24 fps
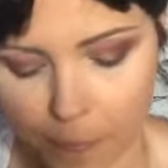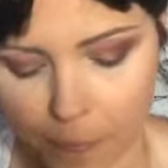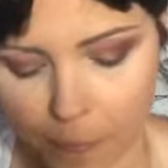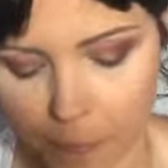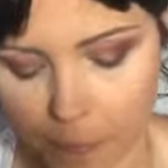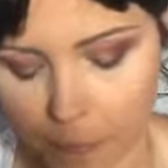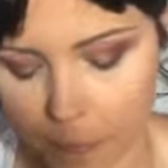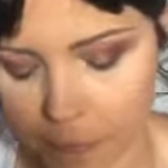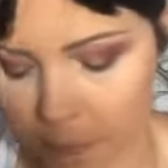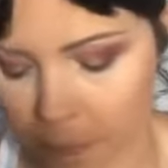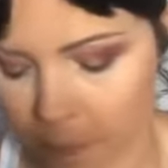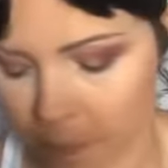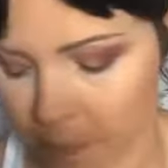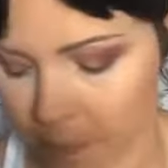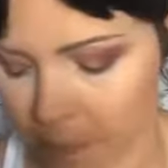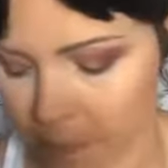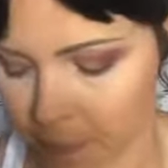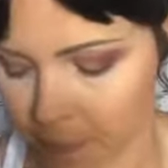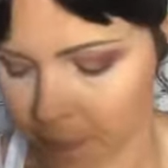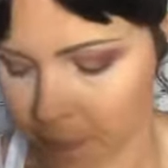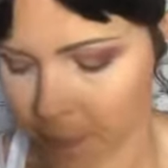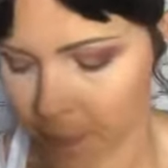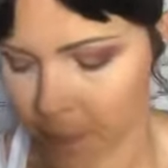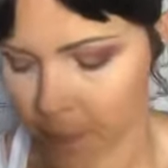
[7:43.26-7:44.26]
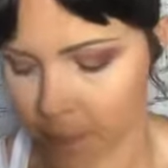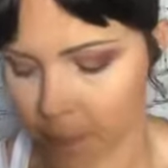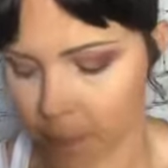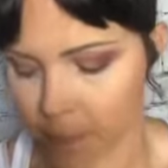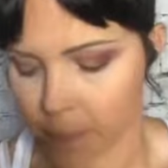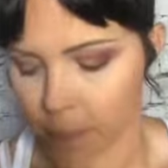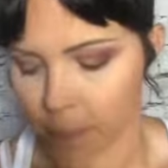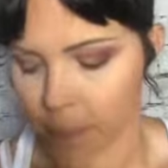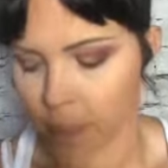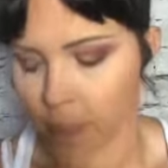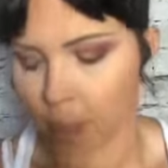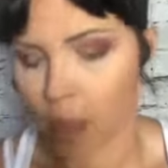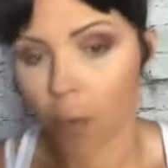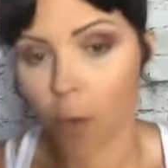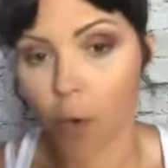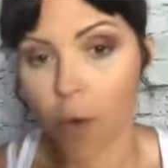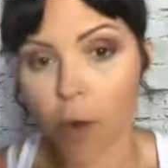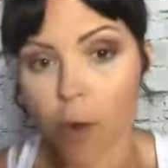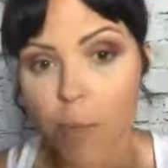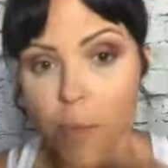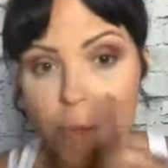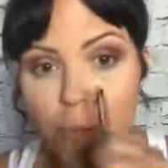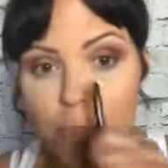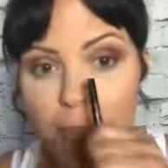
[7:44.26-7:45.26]
And we're
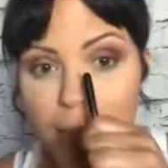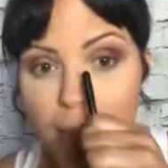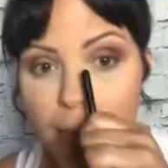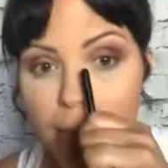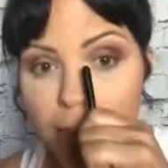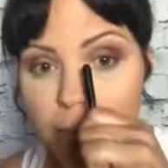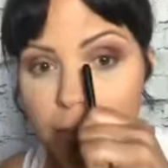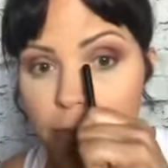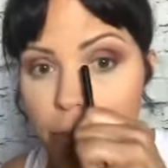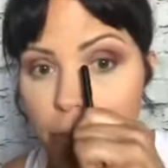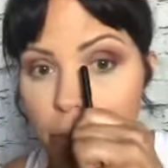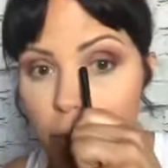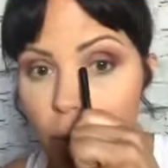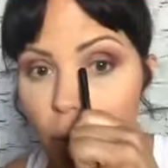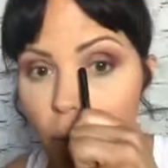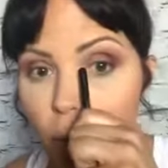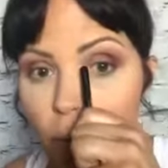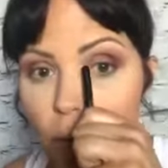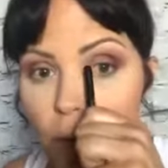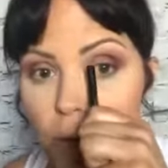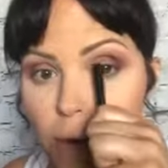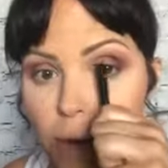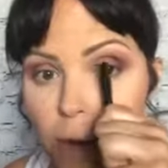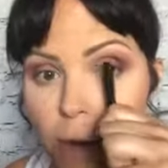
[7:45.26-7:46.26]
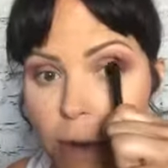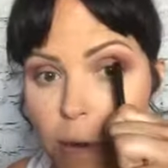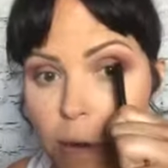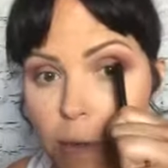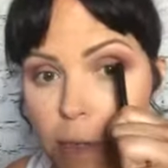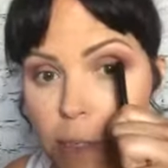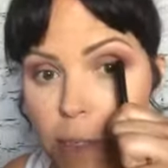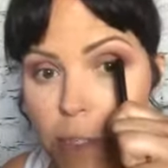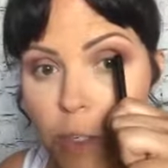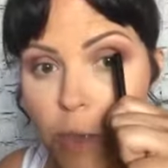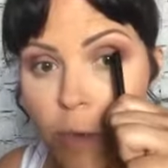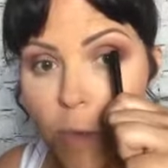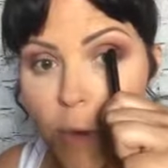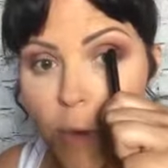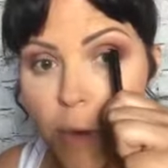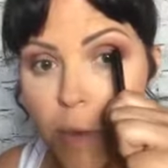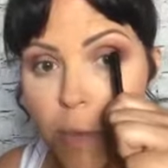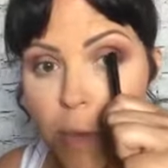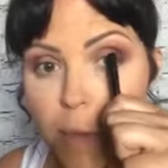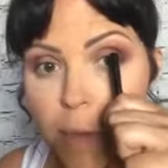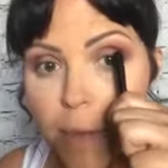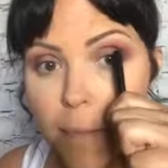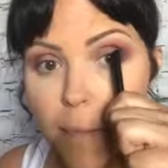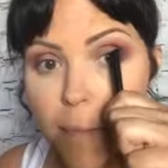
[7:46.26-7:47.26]
going to put that from the corner to where
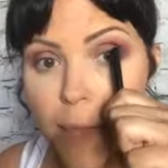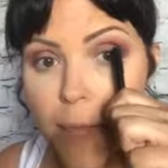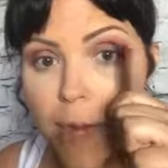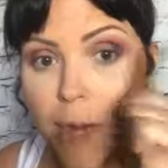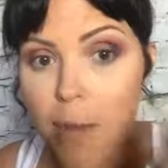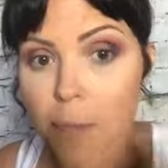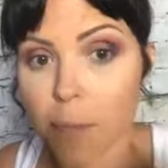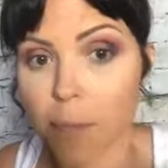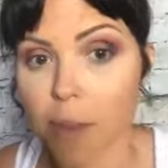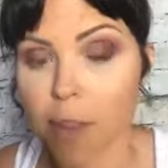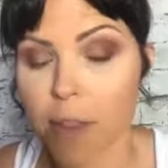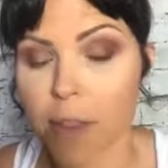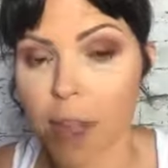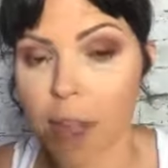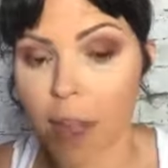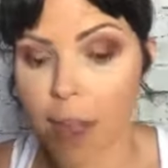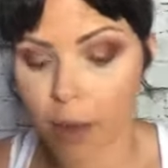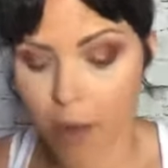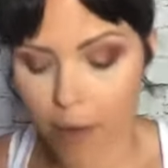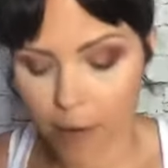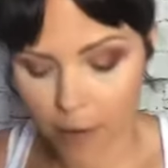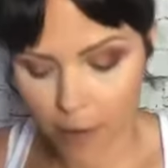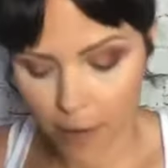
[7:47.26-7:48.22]
we met up with that